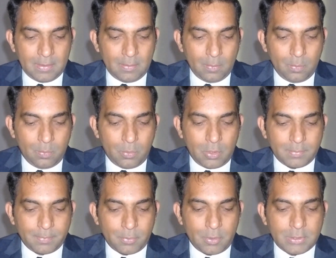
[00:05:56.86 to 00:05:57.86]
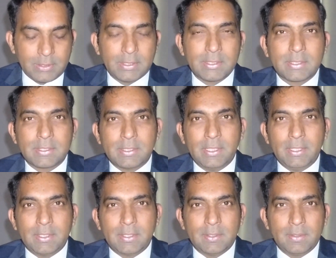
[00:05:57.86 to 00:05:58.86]
what projects
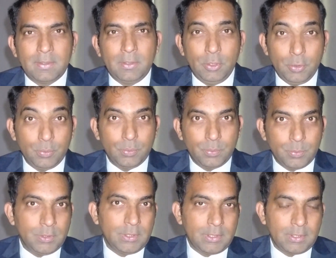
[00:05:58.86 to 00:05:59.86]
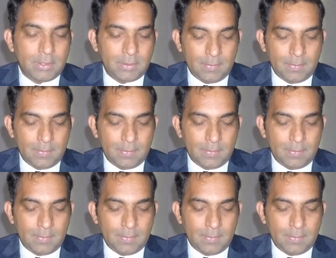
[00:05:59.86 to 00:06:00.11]
did you work